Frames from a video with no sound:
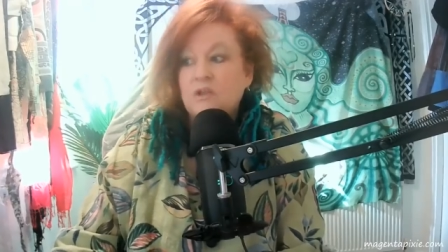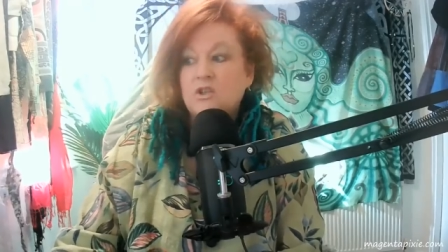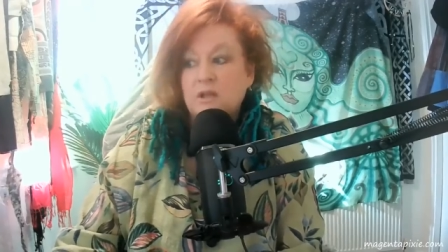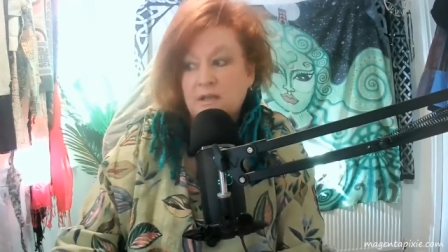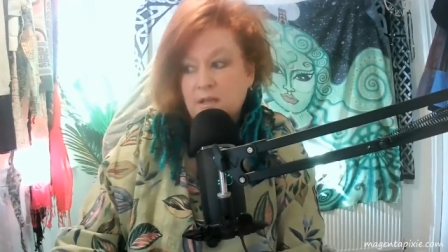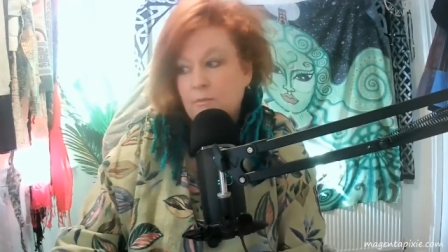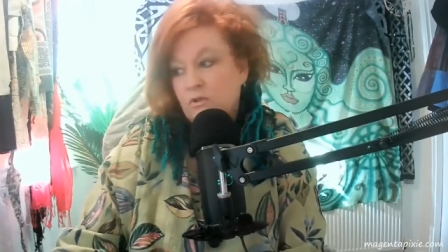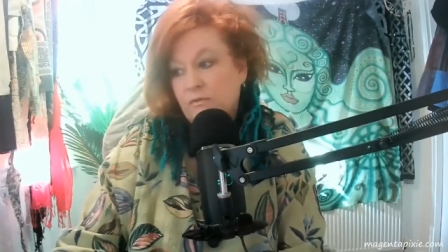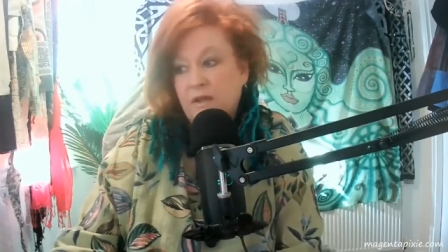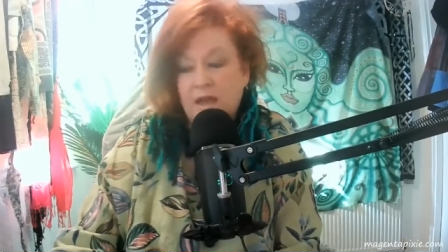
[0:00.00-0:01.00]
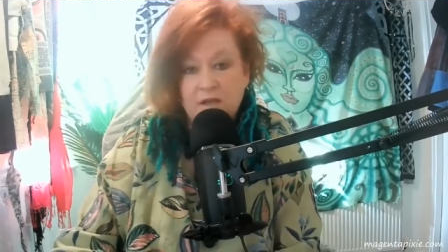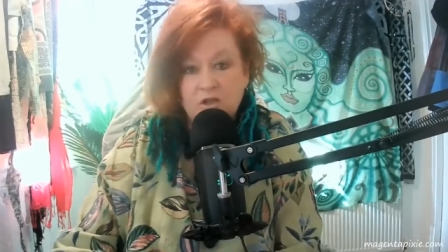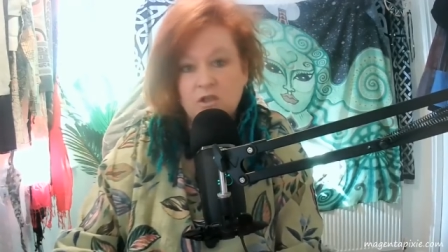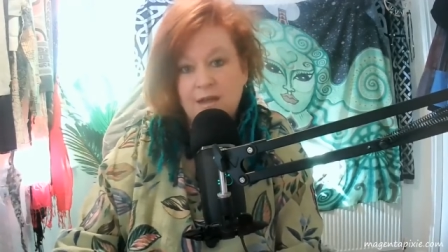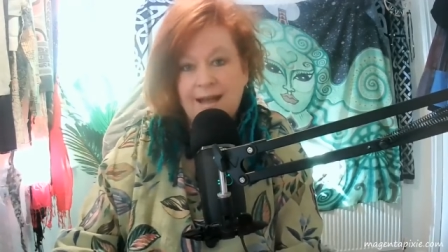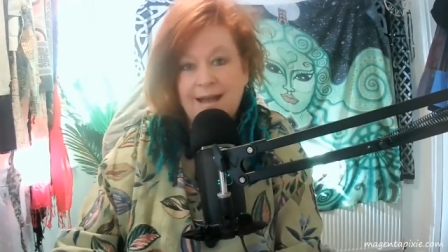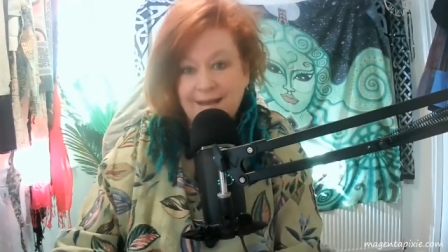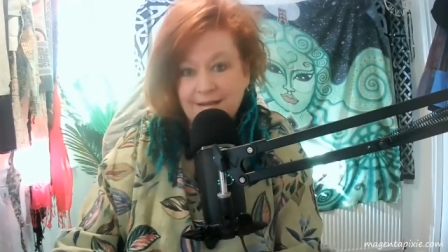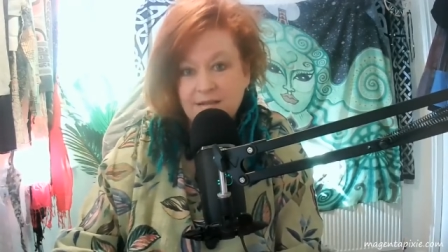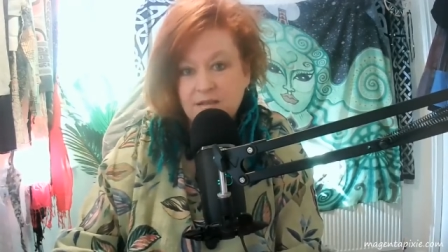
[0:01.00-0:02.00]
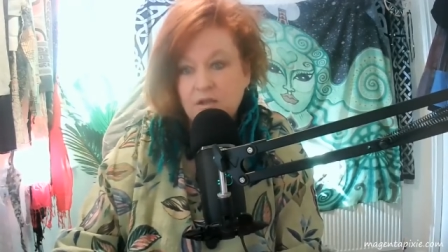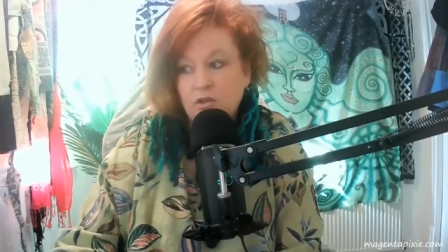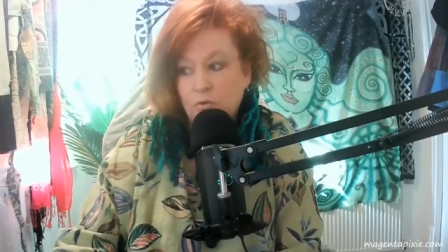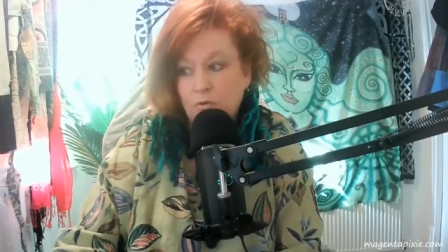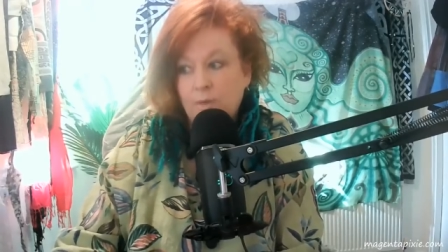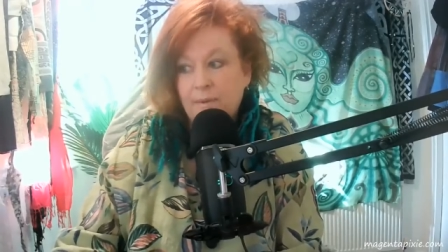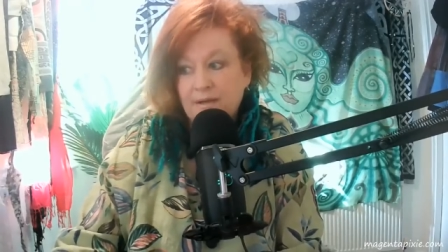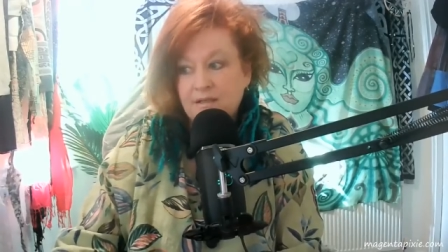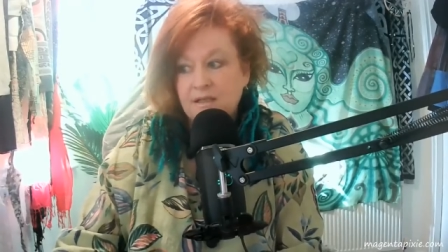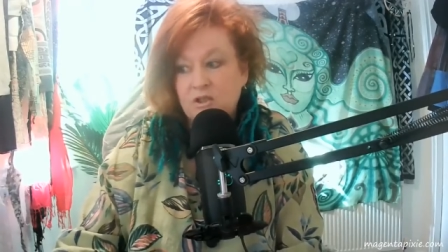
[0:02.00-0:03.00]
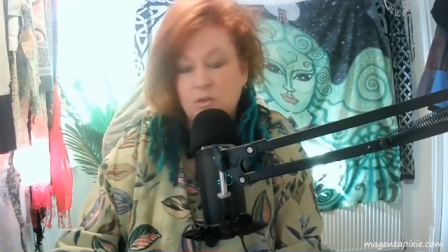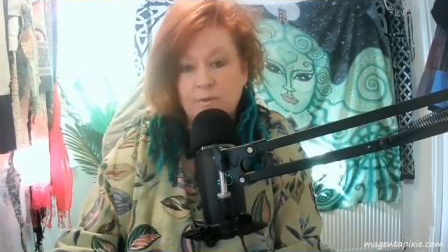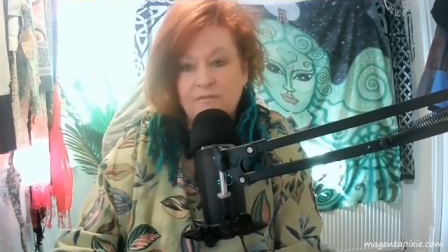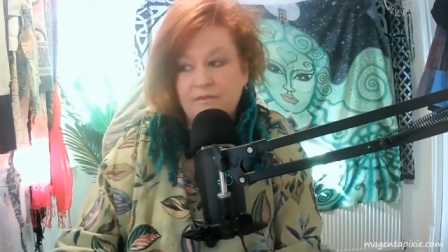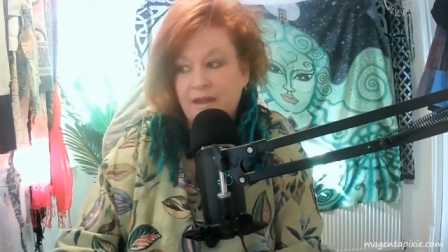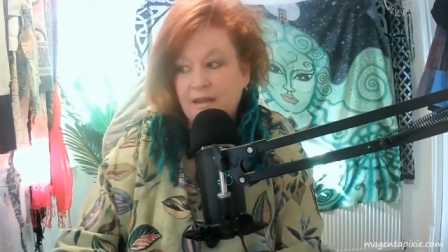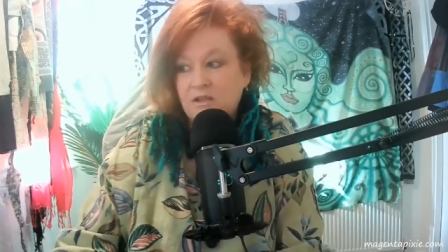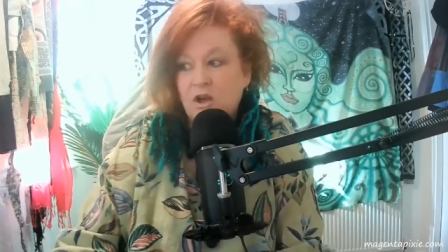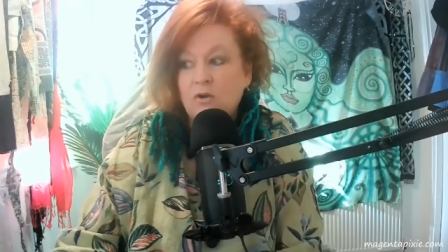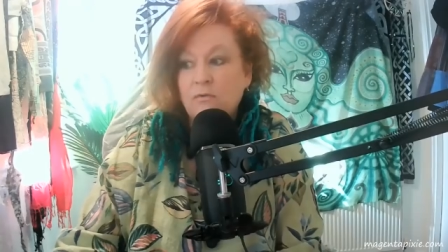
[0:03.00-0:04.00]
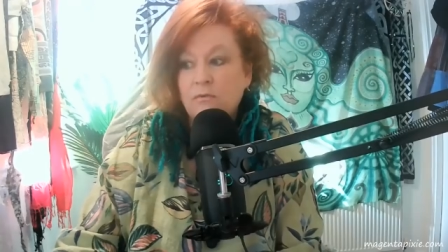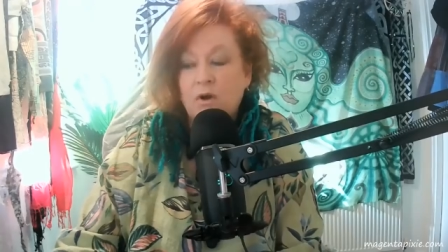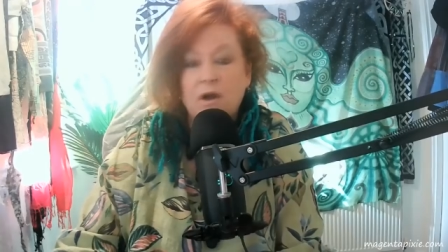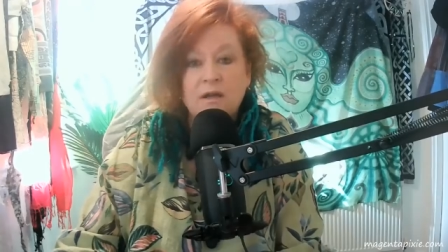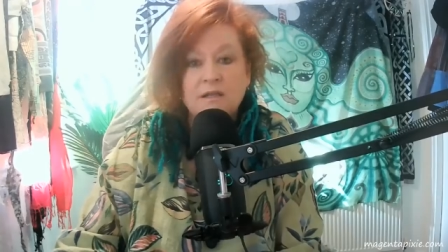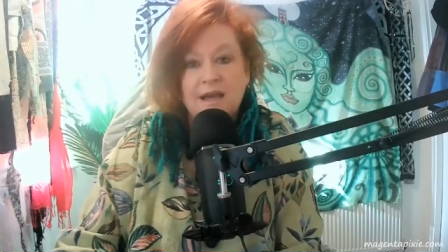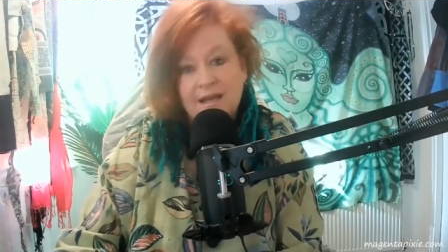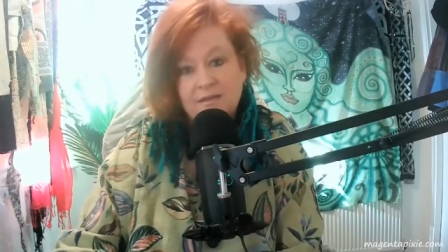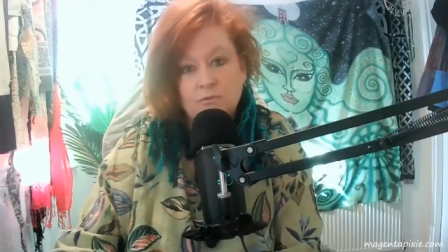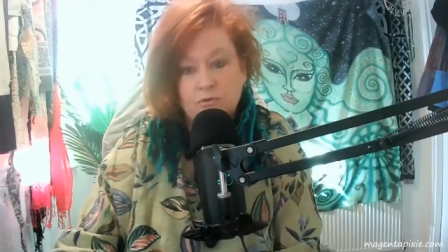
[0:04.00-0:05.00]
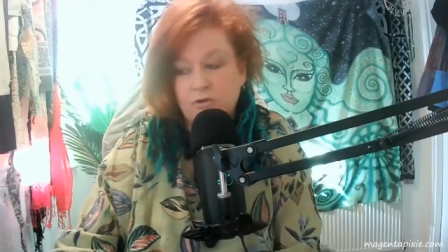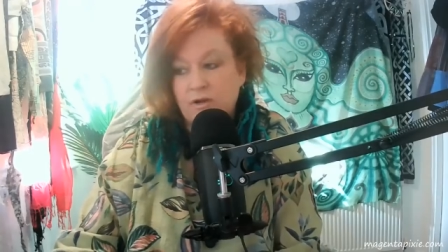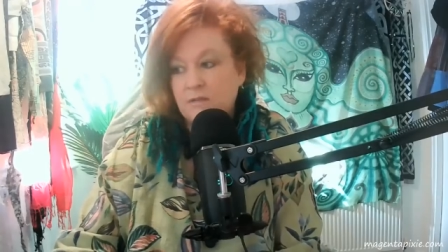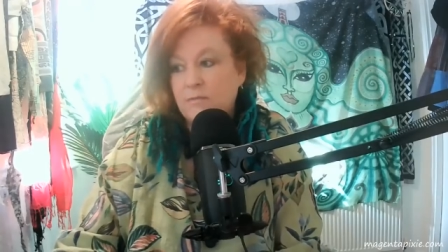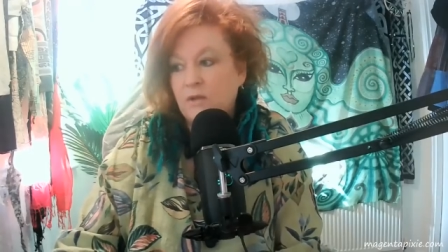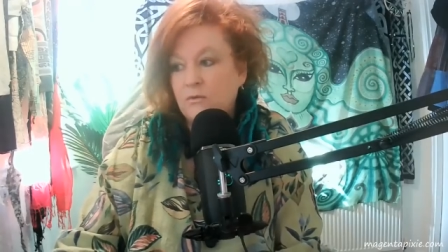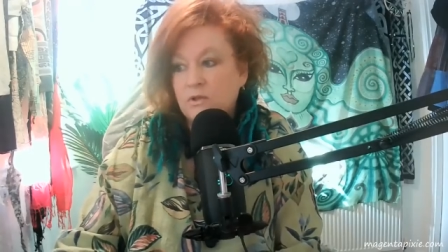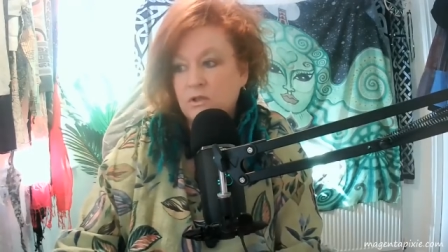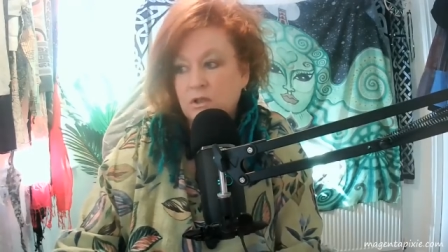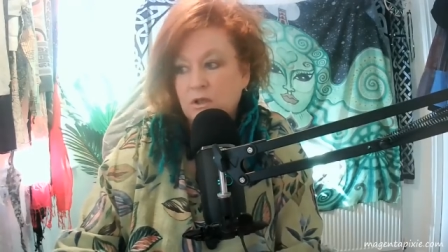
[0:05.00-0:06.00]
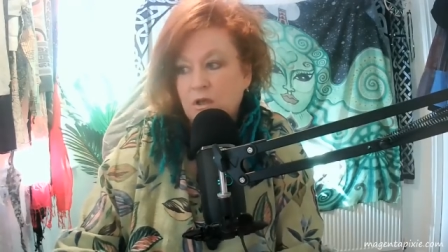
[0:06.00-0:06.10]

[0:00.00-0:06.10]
genetic modification, and your ability to evade, override, and or transmute.